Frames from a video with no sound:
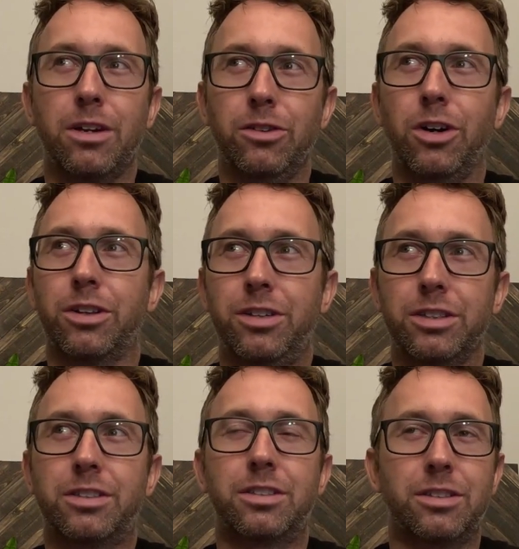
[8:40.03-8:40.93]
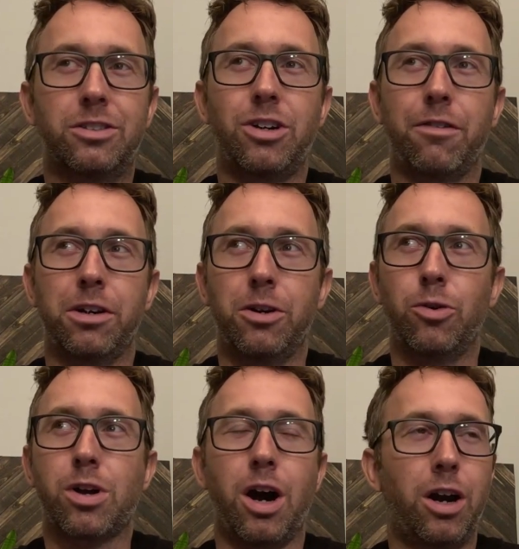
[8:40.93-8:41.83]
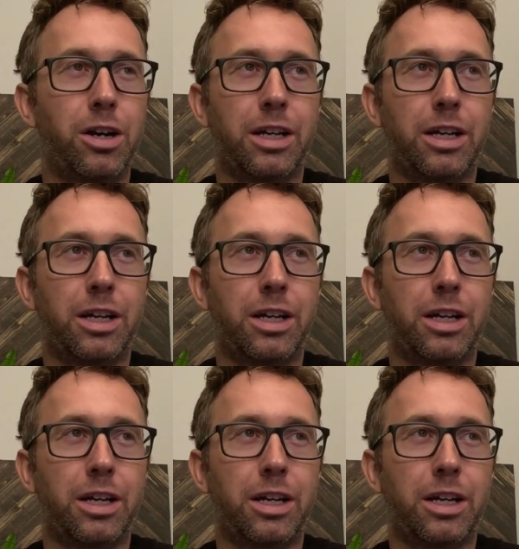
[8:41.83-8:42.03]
Look, driving an old car,